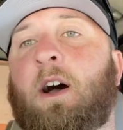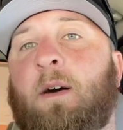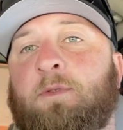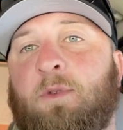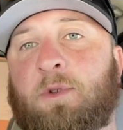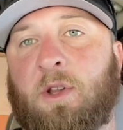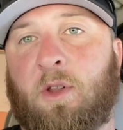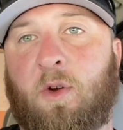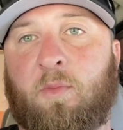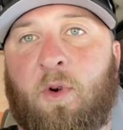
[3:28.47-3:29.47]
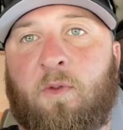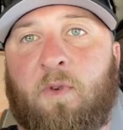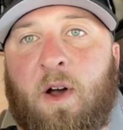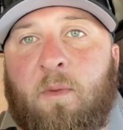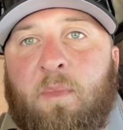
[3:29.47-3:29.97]
So with the low
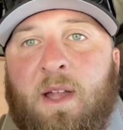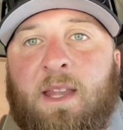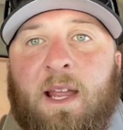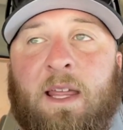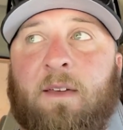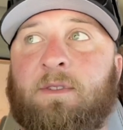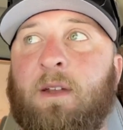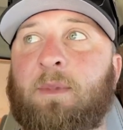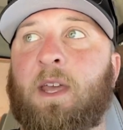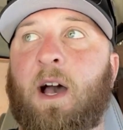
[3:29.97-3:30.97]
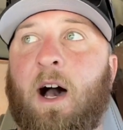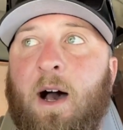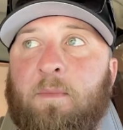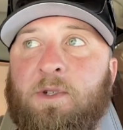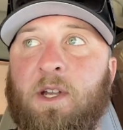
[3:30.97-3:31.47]
profile bed, that gives him the
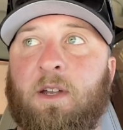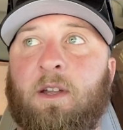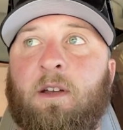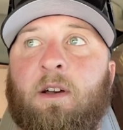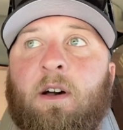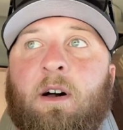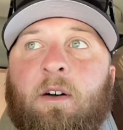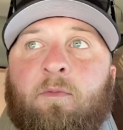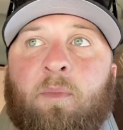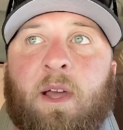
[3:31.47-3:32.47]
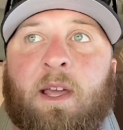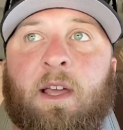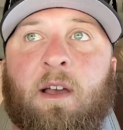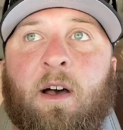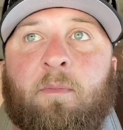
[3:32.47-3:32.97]
option of
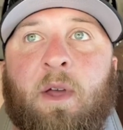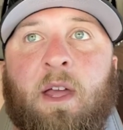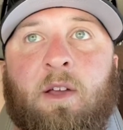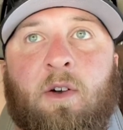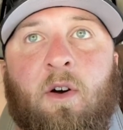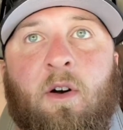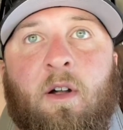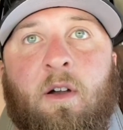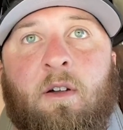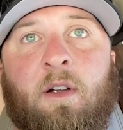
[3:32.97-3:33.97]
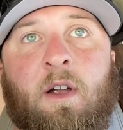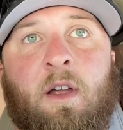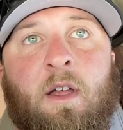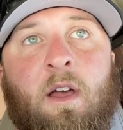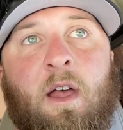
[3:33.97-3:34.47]
picking up a car
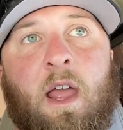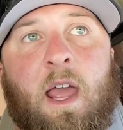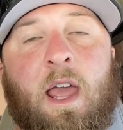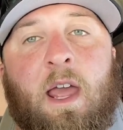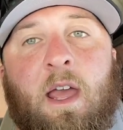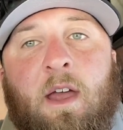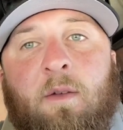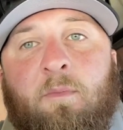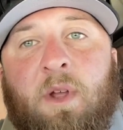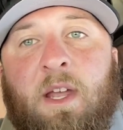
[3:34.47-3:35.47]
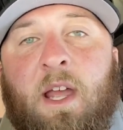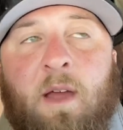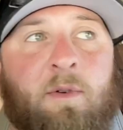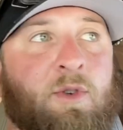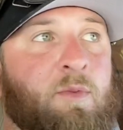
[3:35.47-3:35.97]
and being
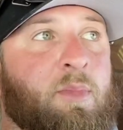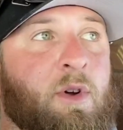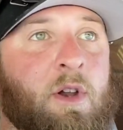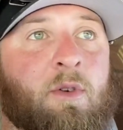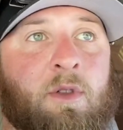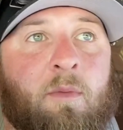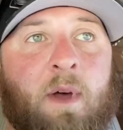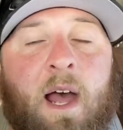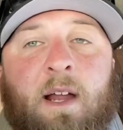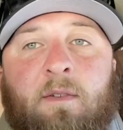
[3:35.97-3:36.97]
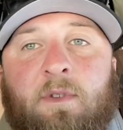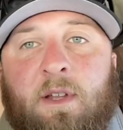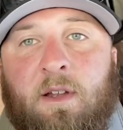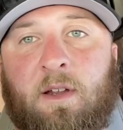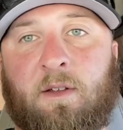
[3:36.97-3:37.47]
able to put it on the back of
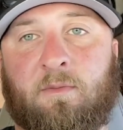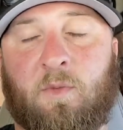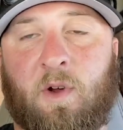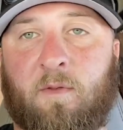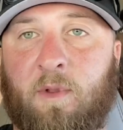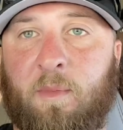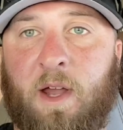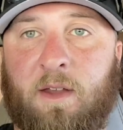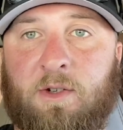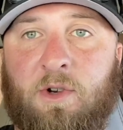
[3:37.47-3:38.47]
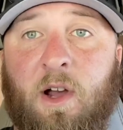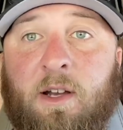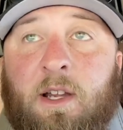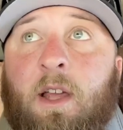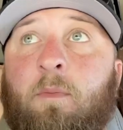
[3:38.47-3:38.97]
the bed of the
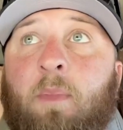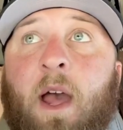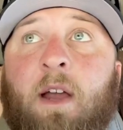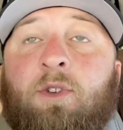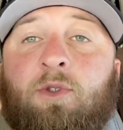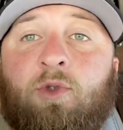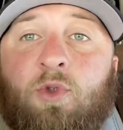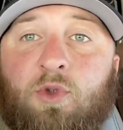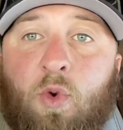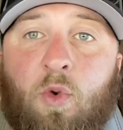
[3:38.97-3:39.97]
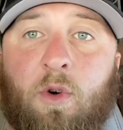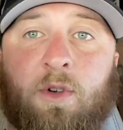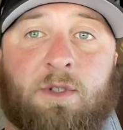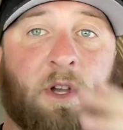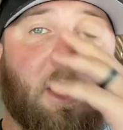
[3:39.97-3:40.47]
truck to get back
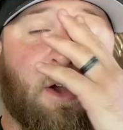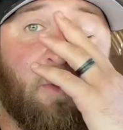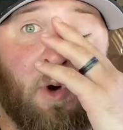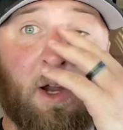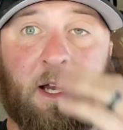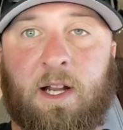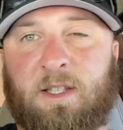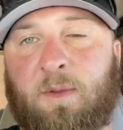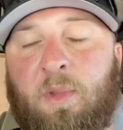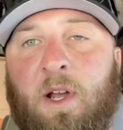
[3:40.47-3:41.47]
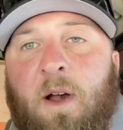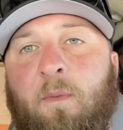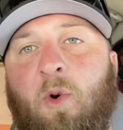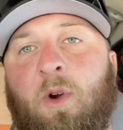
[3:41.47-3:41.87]
towards where he needs to pick up more